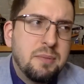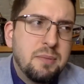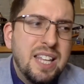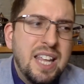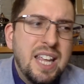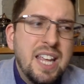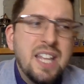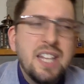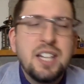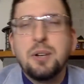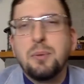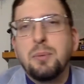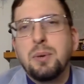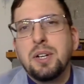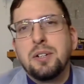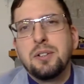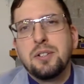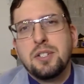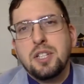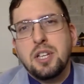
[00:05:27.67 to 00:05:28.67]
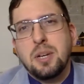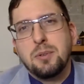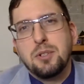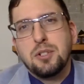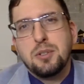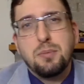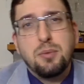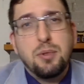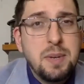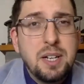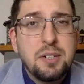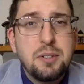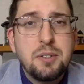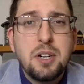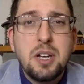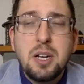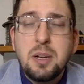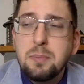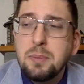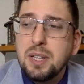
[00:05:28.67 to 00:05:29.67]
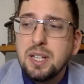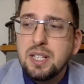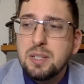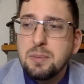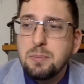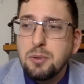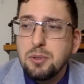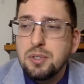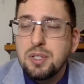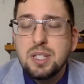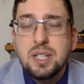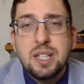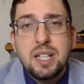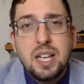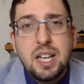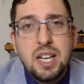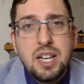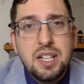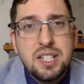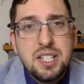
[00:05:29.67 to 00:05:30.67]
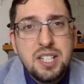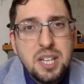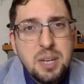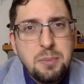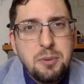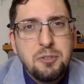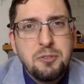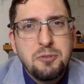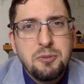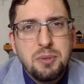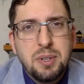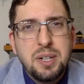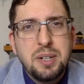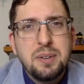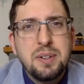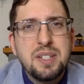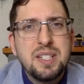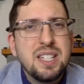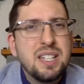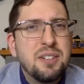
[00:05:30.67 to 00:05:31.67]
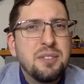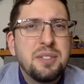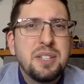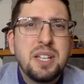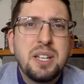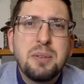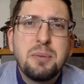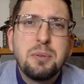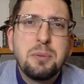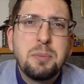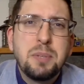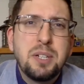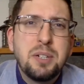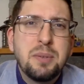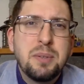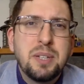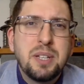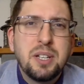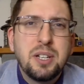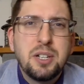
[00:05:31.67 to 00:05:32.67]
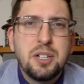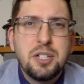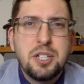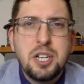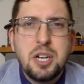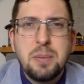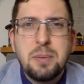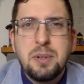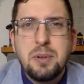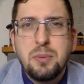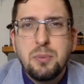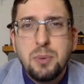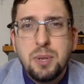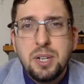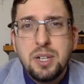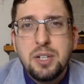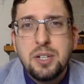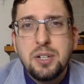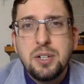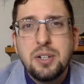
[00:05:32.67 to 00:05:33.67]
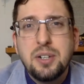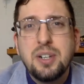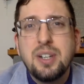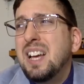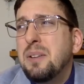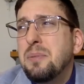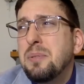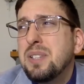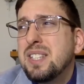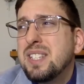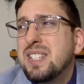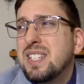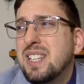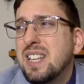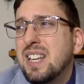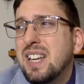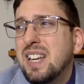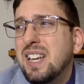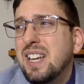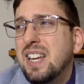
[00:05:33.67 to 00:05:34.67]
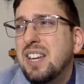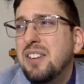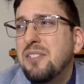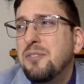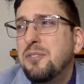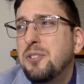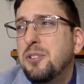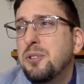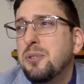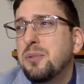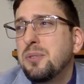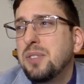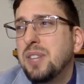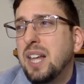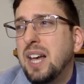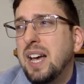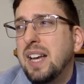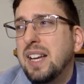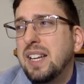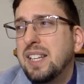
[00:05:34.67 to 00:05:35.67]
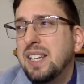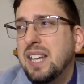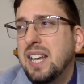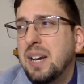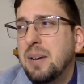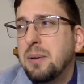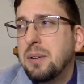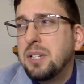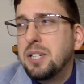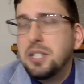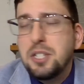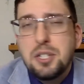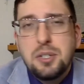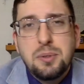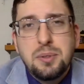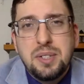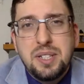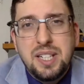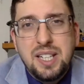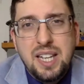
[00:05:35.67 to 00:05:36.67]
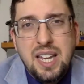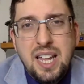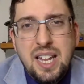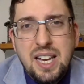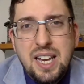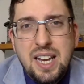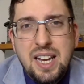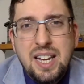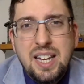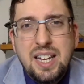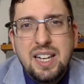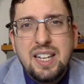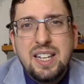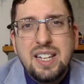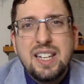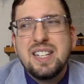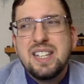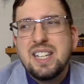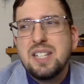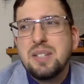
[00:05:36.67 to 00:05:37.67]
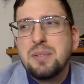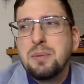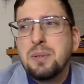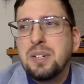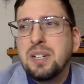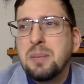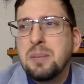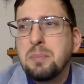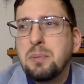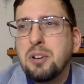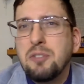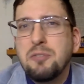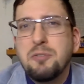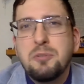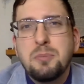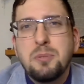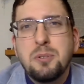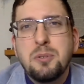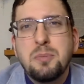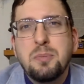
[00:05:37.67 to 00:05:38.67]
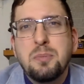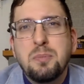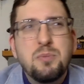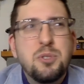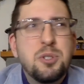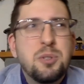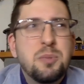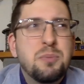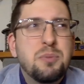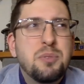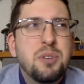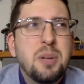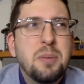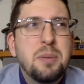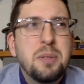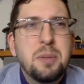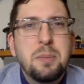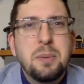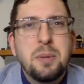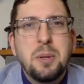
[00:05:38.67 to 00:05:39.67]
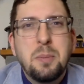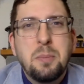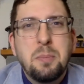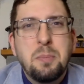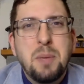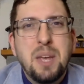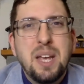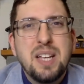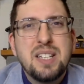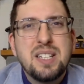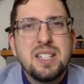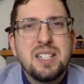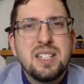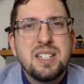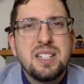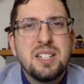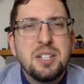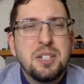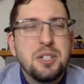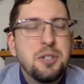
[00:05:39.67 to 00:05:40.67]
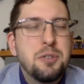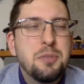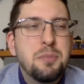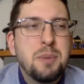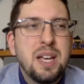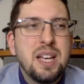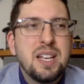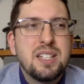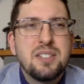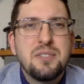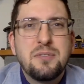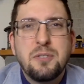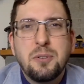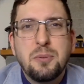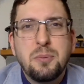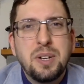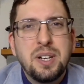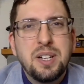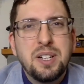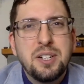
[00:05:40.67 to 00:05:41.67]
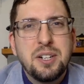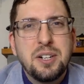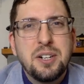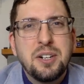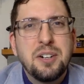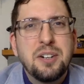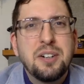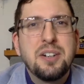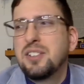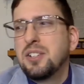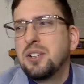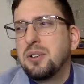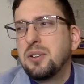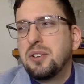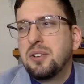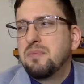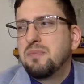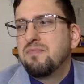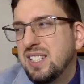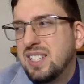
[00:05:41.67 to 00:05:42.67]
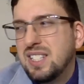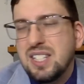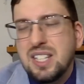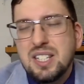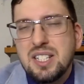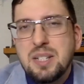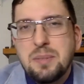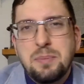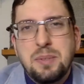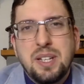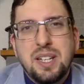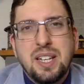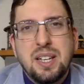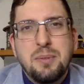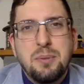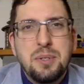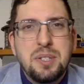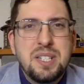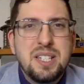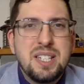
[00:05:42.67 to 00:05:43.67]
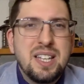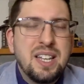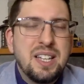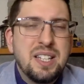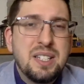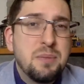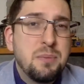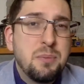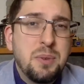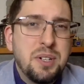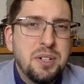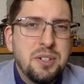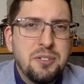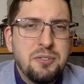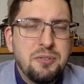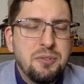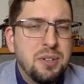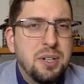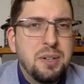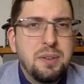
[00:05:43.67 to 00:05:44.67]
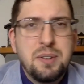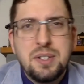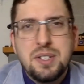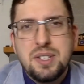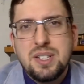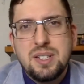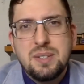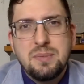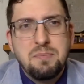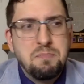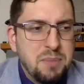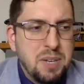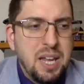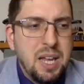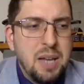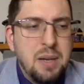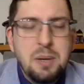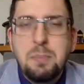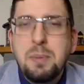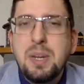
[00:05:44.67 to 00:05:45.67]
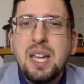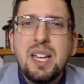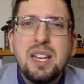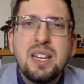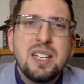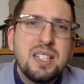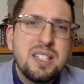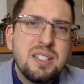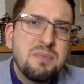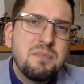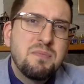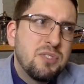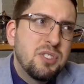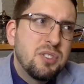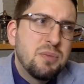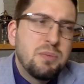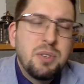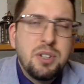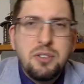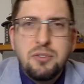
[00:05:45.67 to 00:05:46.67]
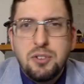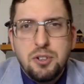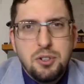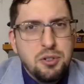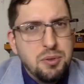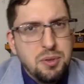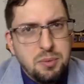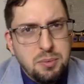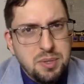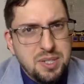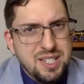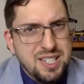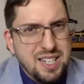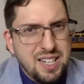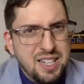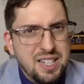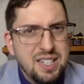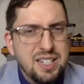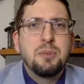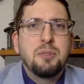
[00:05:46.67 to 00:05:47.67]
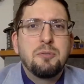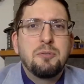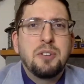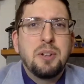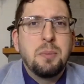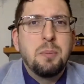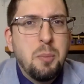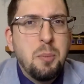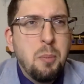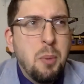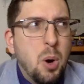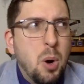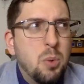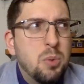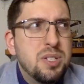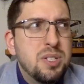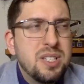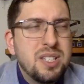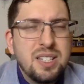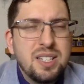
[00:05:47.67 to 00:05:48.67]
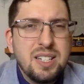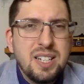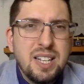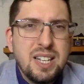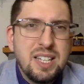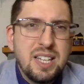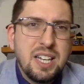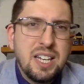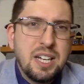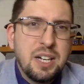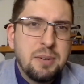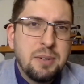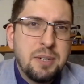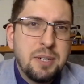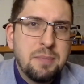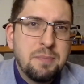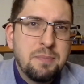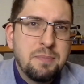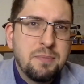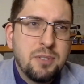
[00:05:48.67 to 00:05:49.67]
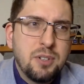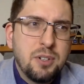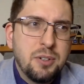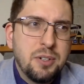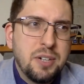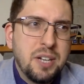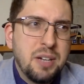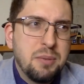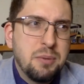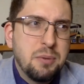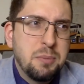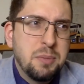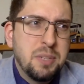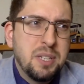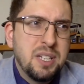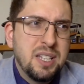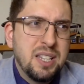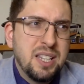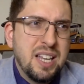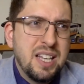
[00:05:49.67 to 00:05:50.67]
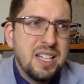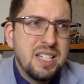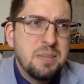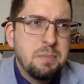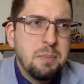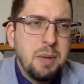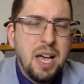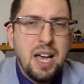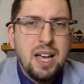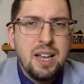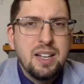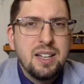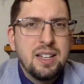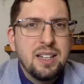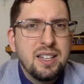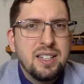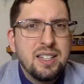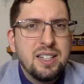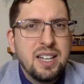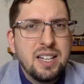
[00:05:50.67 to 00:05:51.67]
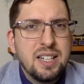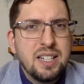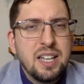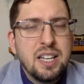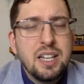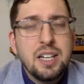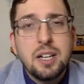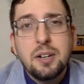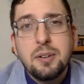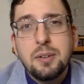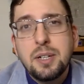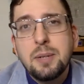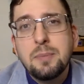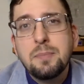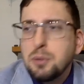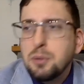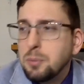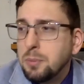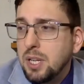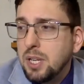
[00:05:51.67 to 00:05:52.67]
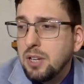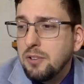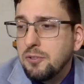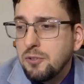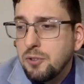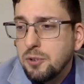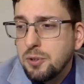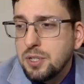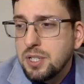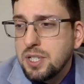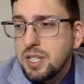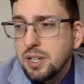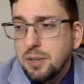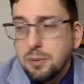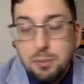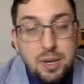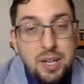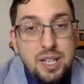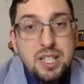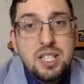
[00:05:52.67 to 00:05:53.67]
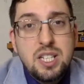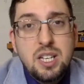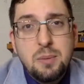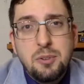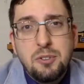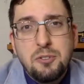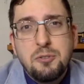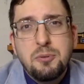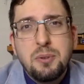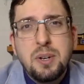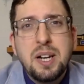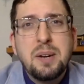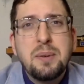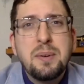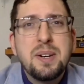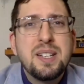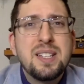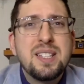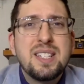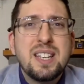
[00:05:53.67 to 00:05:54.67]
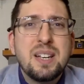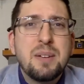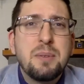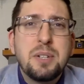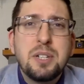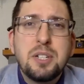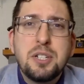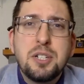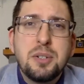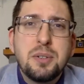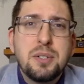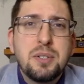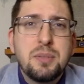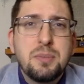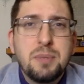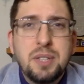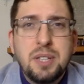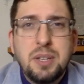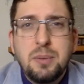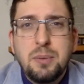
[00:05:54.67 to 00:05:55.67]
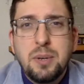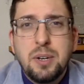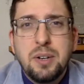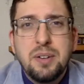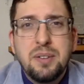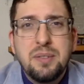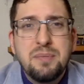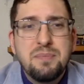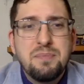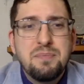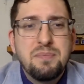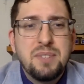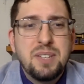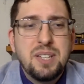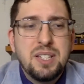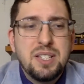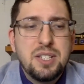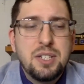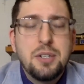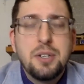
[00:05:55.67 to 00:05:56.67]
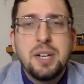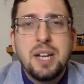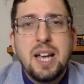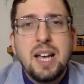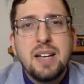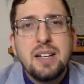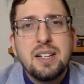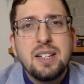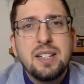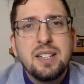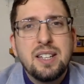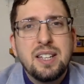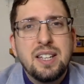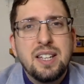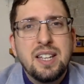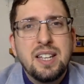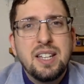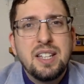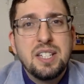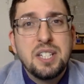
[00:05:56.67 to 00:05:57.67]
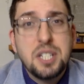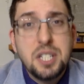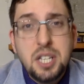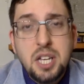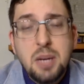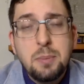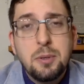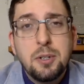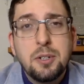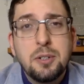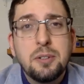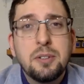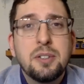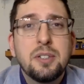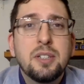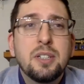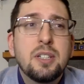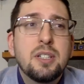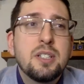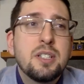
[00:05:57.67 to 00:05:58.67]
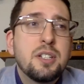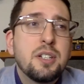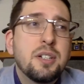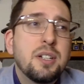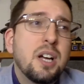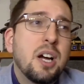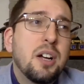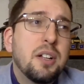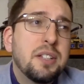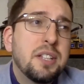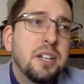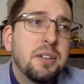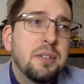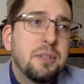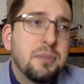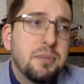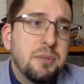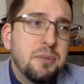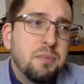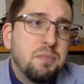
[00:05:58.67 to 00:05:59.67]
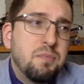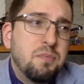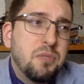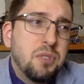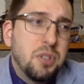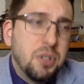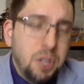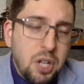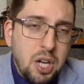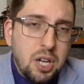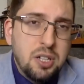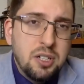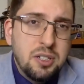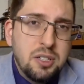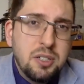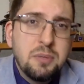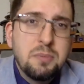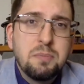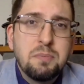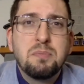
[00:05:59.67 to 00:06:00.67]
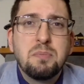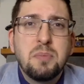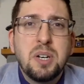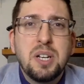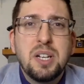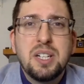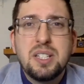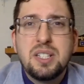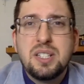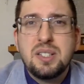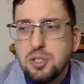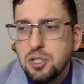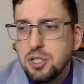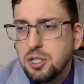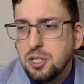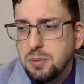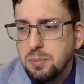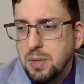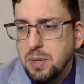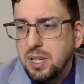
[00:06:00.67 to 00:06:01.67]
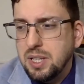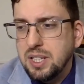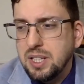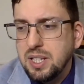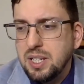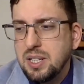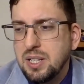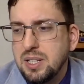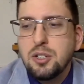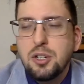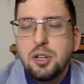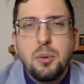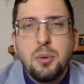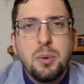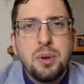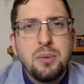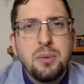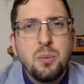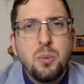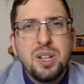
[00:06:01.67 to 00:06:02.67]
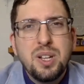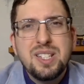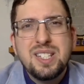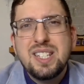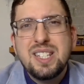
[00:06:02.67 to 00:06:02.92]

In the winter summer spectrum, it's mostly a summer fragrance. I don't think it will be doing a good job in winter. I would say if you like the Acqua di Gio DNA, this one in Profumo should probably be the best, the two best for winter, even though it's not something I would say it's winter fragrance by any mean. It's one of the two I would say will fit the most in that category, or that will be less bad in that category. It will be, of course, a great summer fragrance. Acqua di Gio is really where it's good at in summer, good all year long, but it's just mainly to go with one